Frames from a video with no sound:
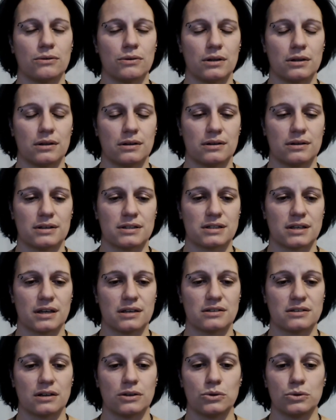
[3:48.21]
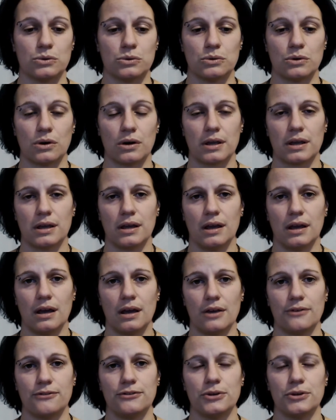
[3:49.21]
and in this case I do not care
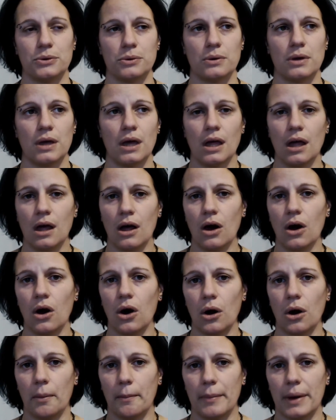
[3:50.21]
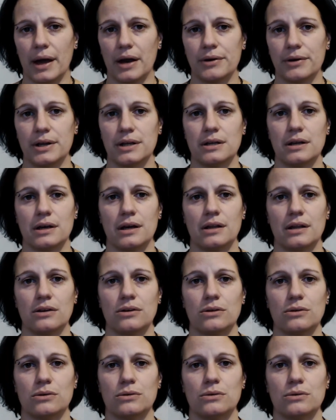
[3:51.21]
if you are married and
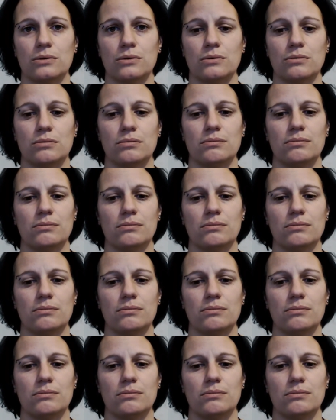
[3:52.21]
you